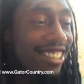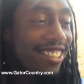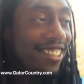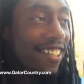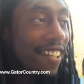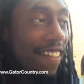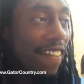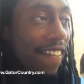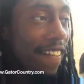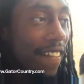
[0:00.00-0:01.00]
Jordan Haden's
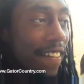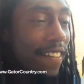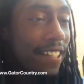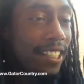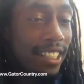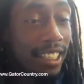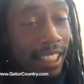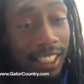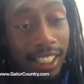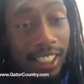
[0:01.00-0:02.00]
uh,
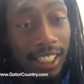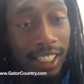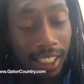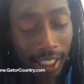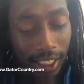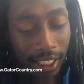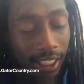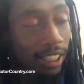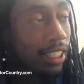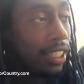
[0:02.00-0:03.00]
dad, Joe, said today
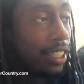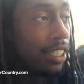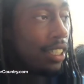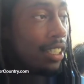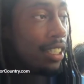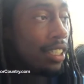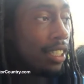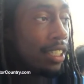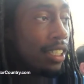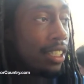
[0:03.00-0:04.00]
that he was
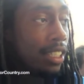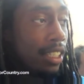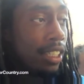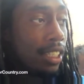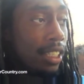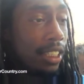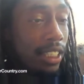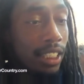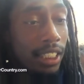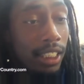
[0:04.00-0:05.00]
going to transfer. Was
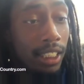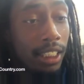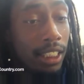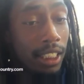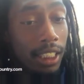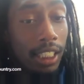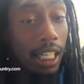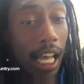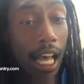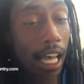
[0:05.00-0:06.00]
he out there today?
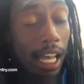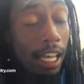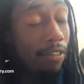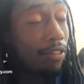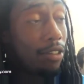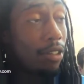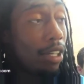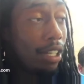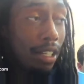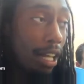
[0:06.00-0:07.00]
I have no.
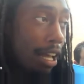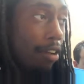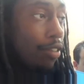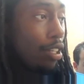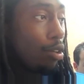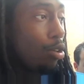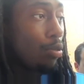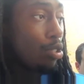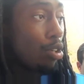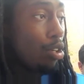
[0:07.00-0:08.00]
Like, I really don't know
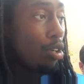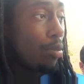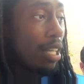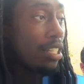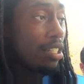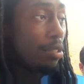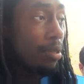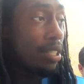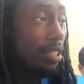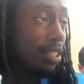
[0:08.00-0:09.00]
what's going on with that
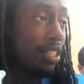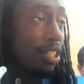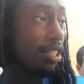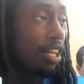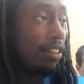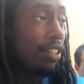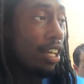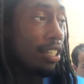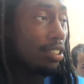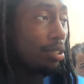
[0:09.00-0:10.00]
situation. or Anything? You have to
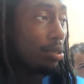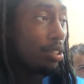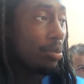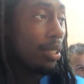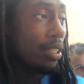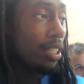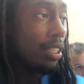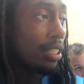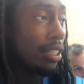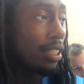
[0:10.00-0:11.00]
ask the coaches about that.
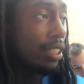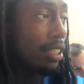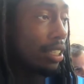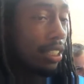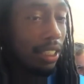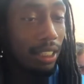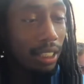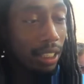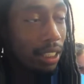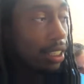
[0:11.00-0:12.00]
Okay. When was the
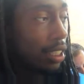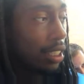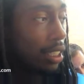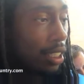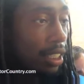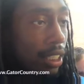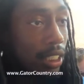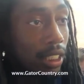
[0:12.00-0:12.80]
last time you practiced?